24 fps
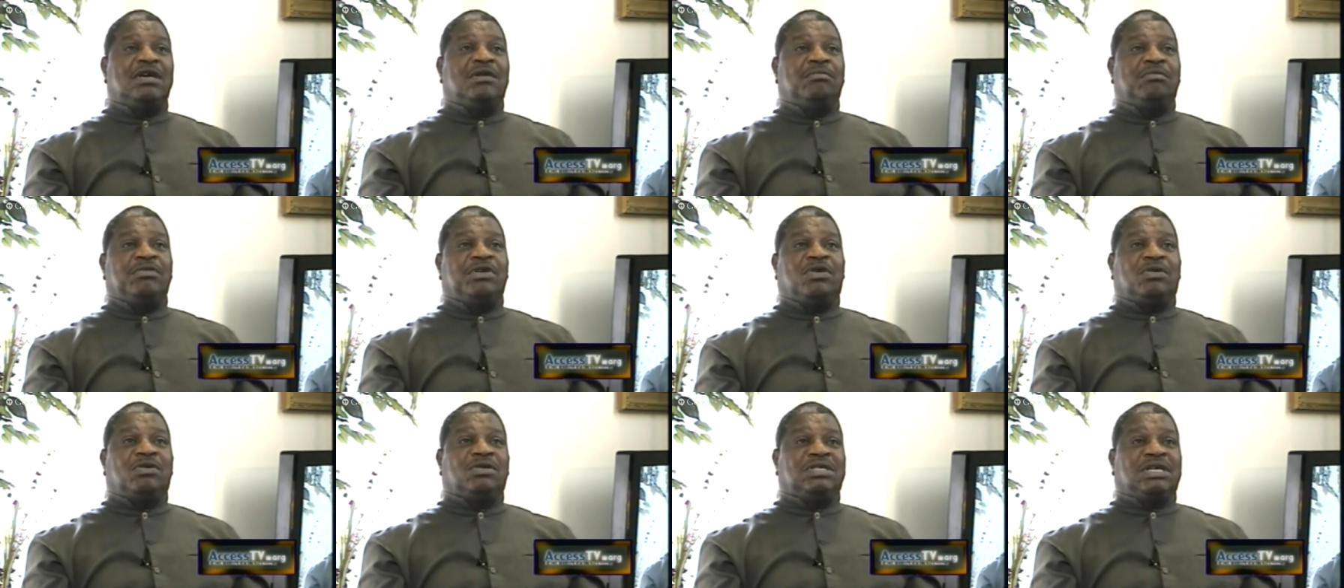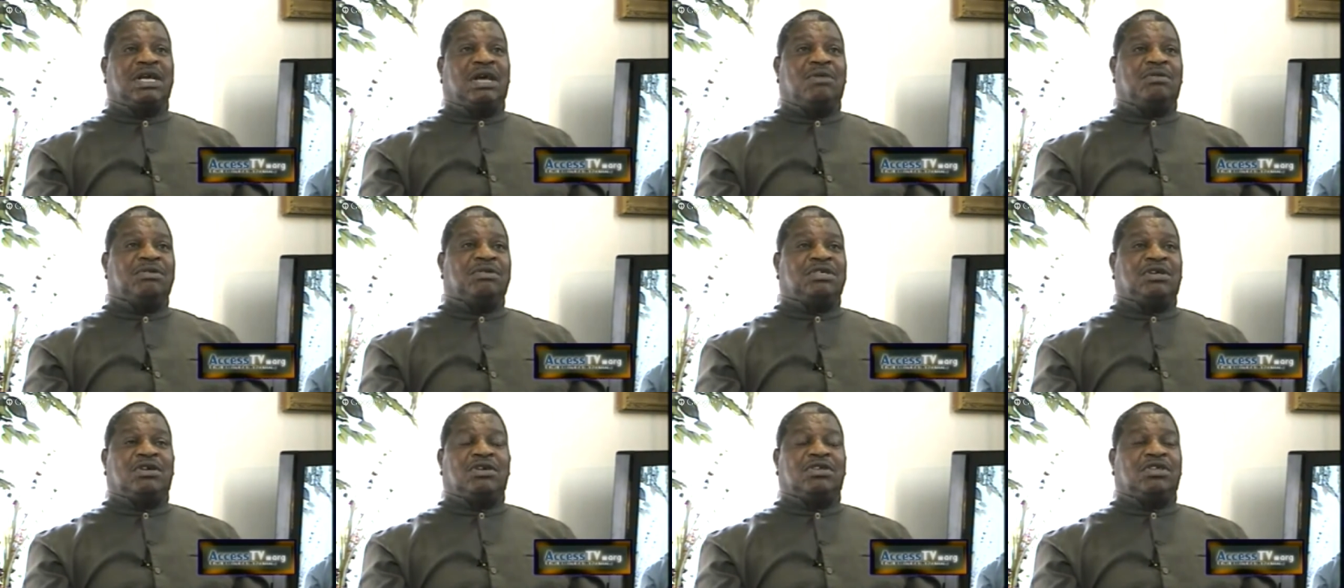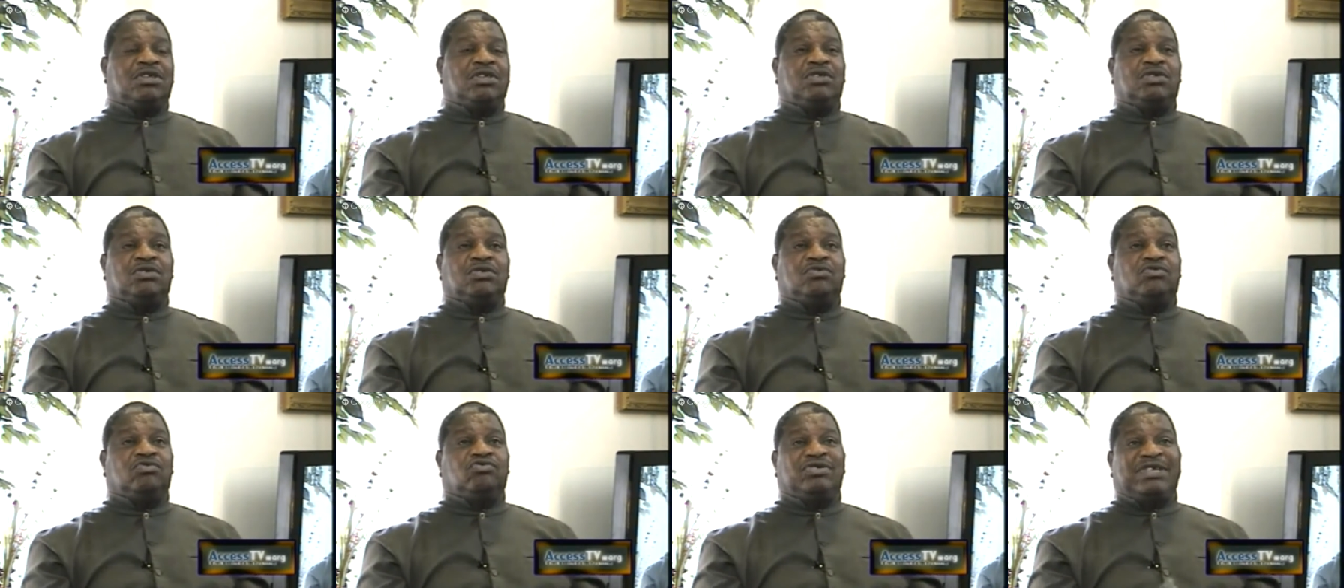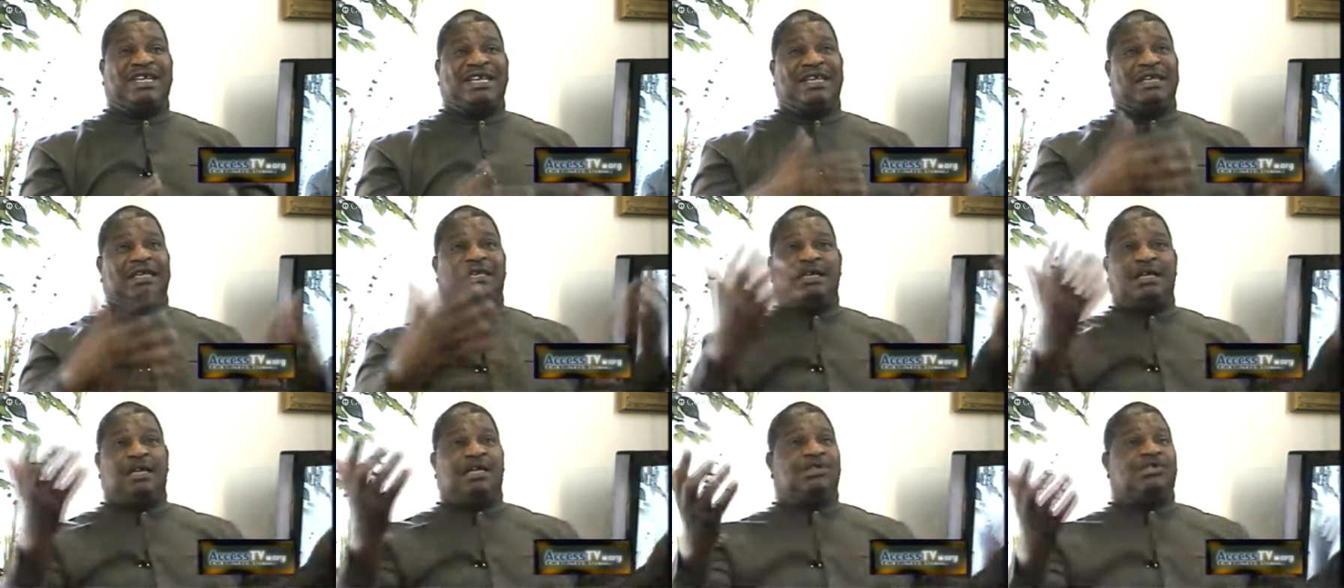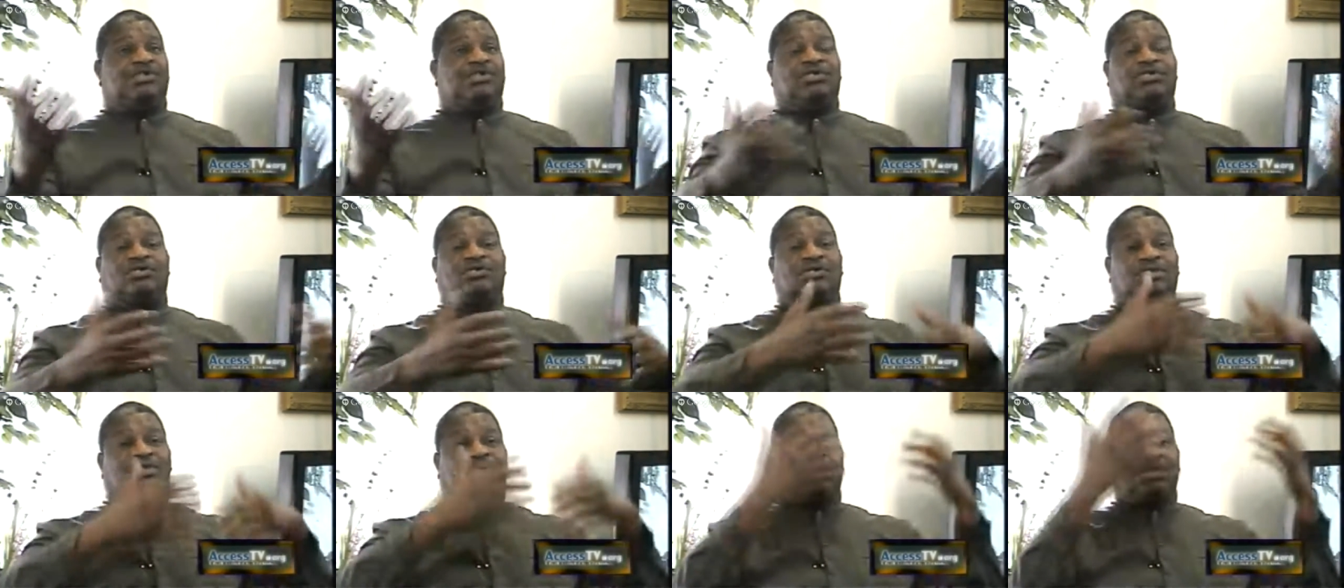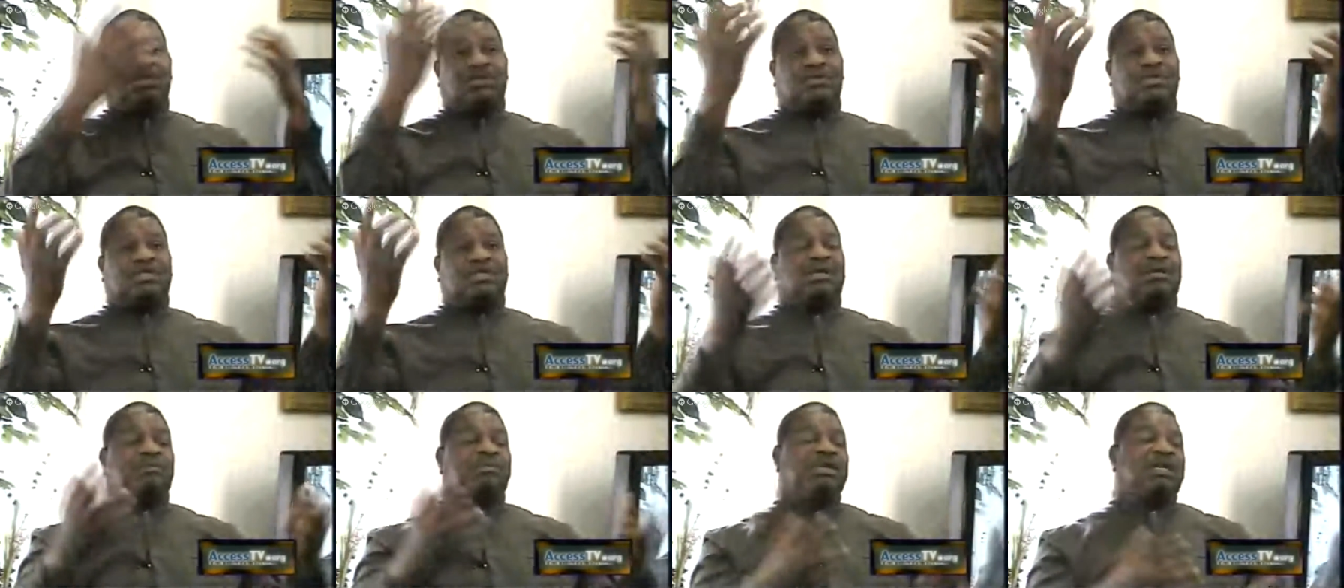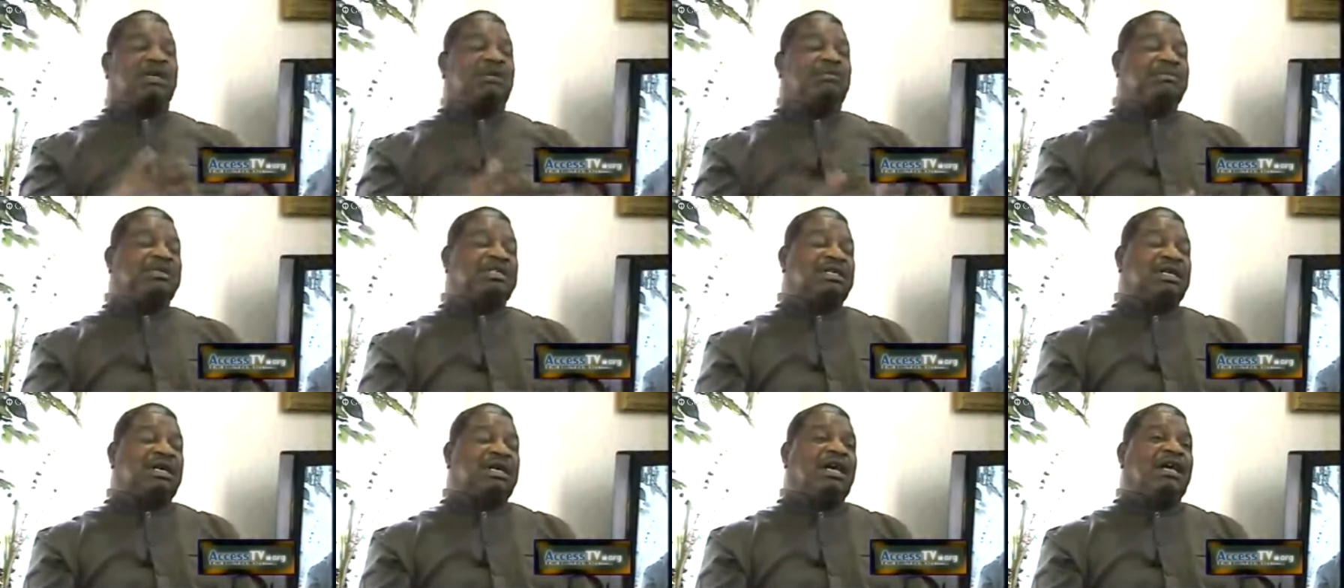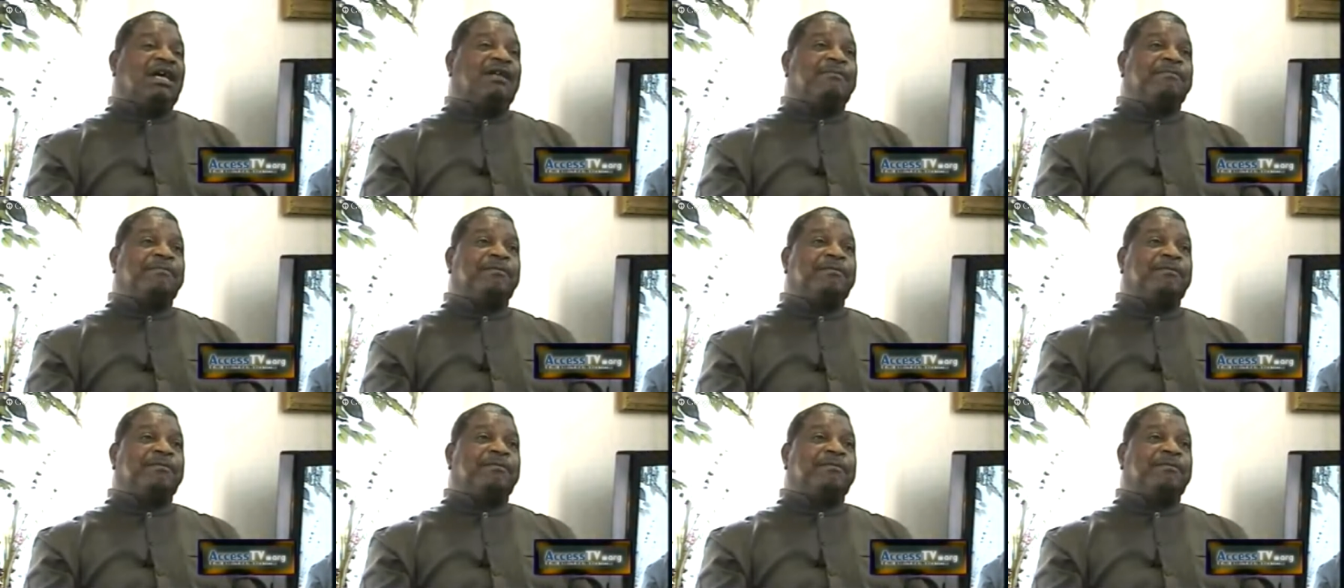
because I was going to do eat their children or something absurd.